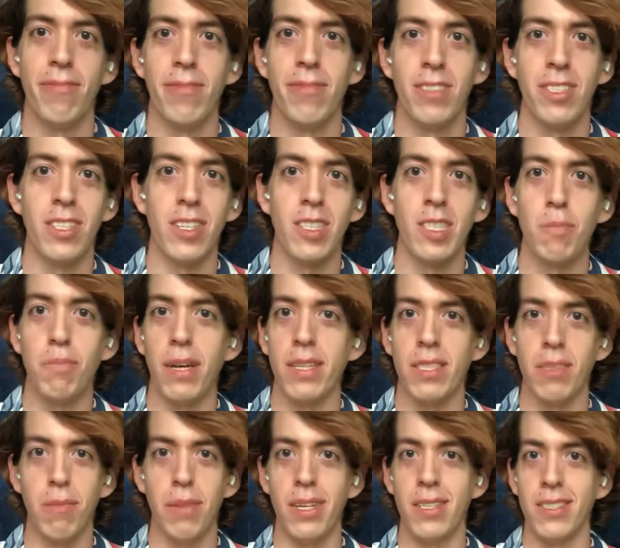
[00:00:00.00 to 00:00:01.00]
just
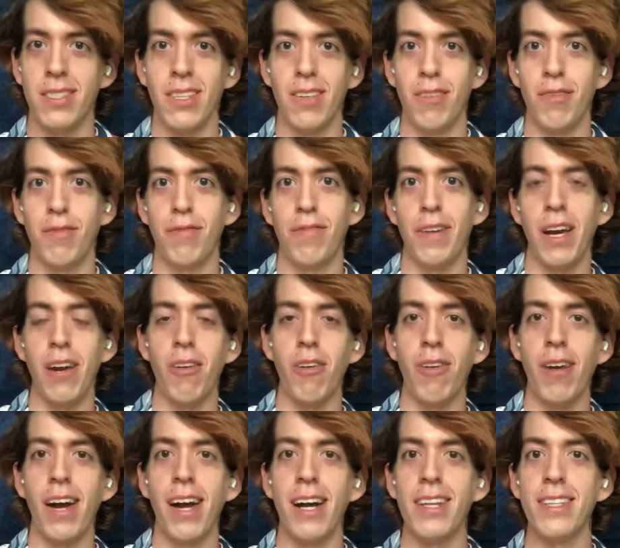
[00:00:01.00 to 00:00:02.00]
specimens of
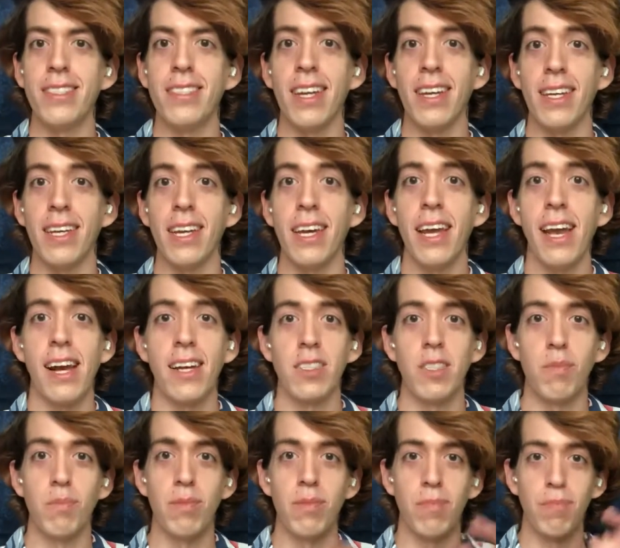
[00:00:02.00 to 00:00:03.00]
arrowheads, and he had actually
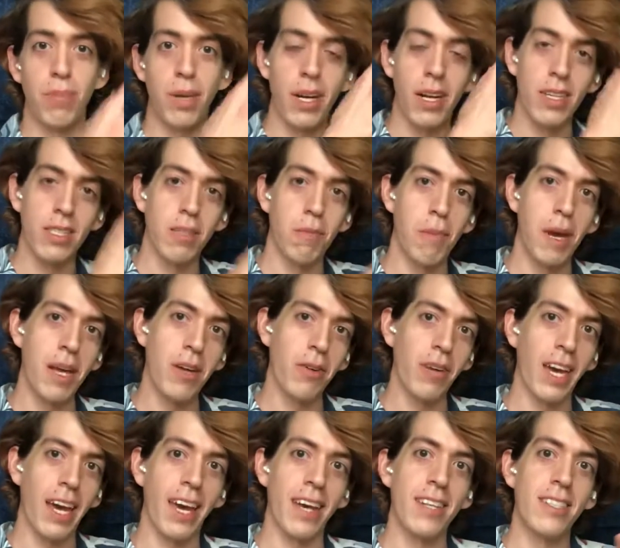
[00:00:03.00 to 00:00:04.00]
put a tomato
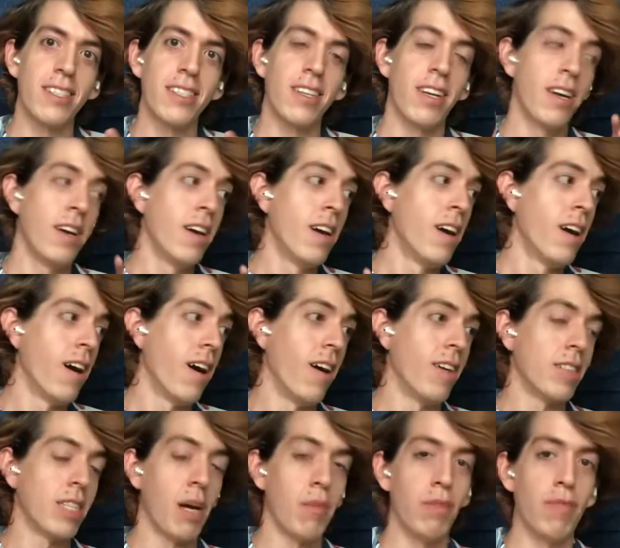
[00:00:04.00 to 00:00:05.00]
cage on
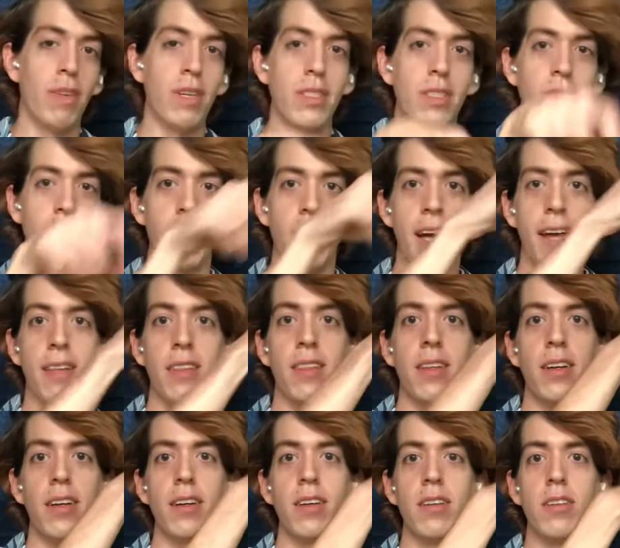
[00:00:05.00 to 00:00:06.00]
top of it so that
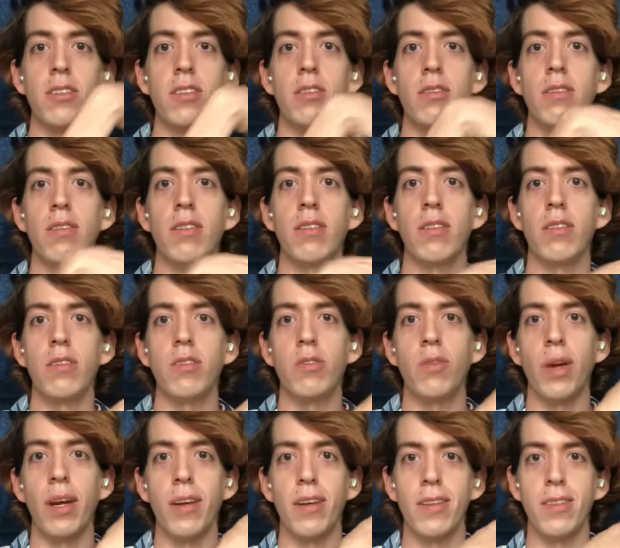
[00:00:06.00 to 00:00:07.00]
the
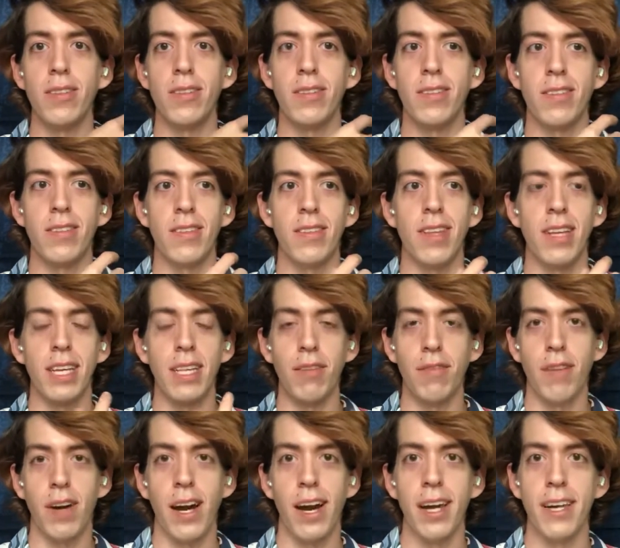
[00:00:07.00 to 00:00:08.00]
trails, like the
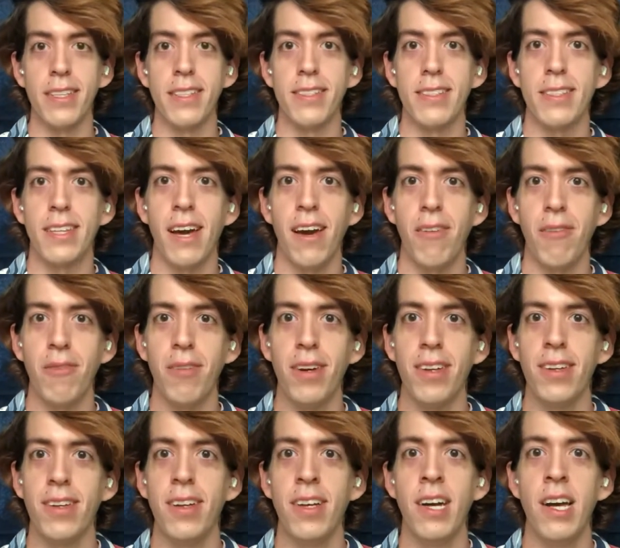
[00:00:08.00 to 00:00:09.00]
vines that
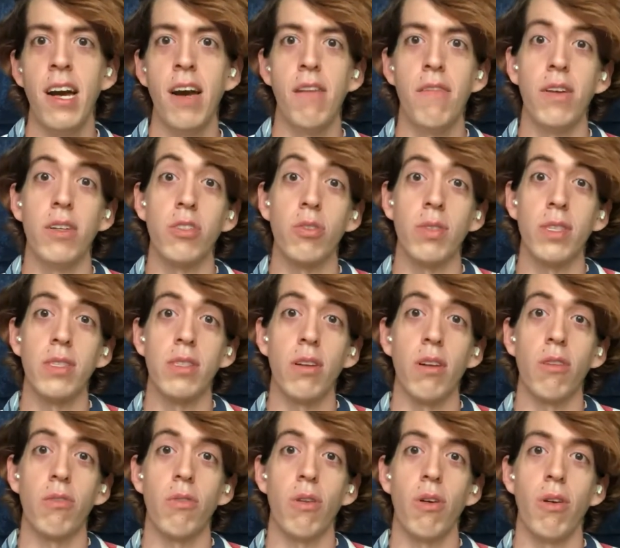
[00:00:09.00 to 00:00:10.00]
would eventually start
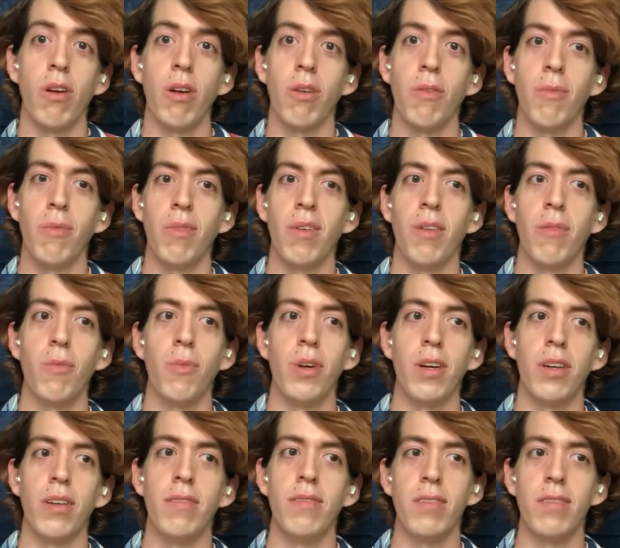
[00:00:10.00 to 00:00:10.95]
growing, would